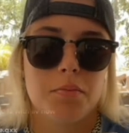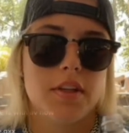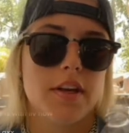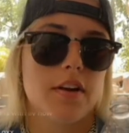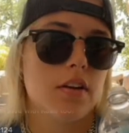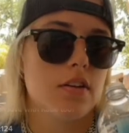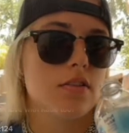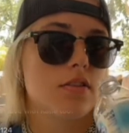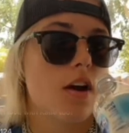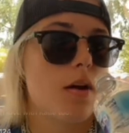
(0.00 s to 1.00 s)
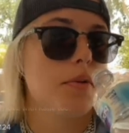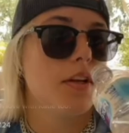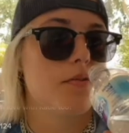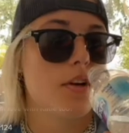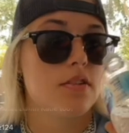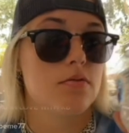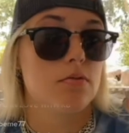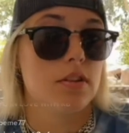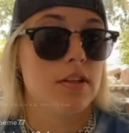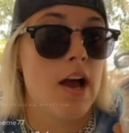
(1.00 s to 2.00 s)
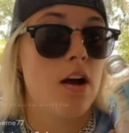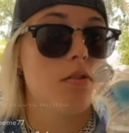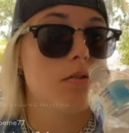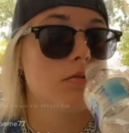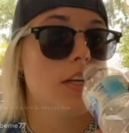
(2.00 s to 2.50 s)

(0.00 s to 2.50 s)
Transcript: but they aren't gonna stop being friends. Well, now,